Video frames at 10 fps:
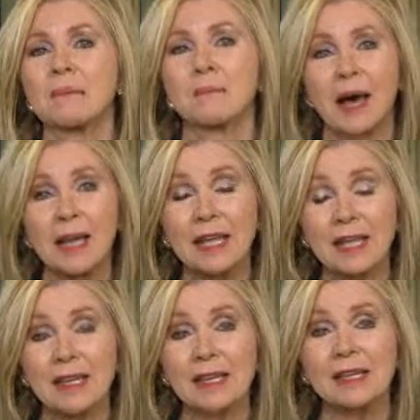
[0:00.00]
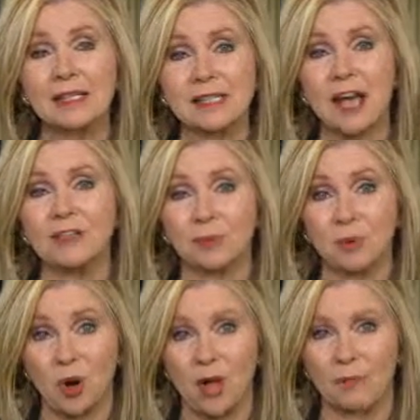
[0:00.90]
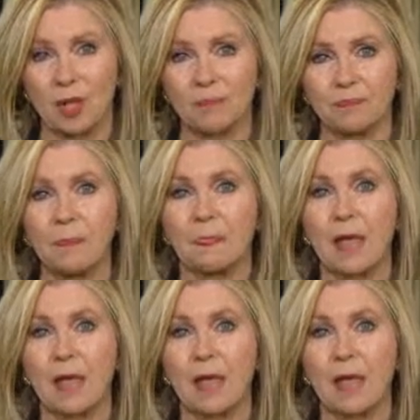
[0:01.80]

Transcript: money is not the problem,